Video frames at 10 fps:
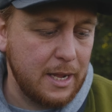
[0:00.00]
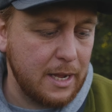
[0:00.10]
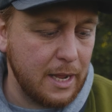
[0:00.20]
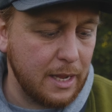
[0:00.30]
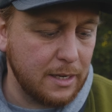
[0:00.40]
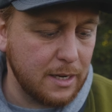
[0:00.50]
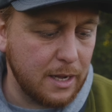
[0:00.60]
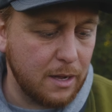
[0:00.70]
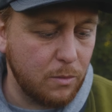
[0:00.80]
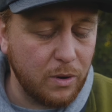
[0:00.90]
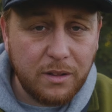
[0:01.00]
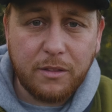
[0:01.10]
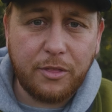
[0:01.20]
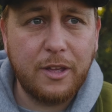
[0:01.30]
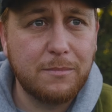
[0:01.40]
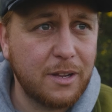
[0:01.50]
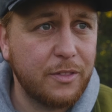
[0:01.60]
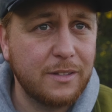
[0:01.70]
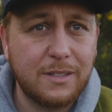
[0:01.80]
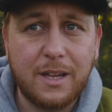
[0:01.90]
And one of the themes I
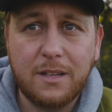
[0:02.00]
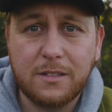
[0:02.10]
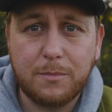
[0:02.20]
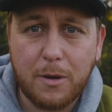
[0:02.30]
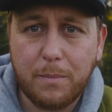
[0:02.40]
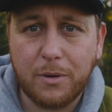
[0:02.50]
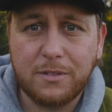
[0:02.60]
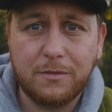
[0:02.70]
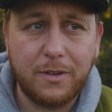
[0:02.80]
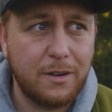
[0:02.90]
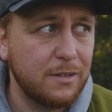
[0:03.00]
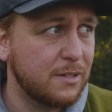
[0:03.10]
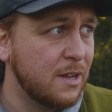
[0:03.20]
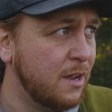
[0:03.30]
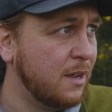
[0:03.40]
think today is about perseverance.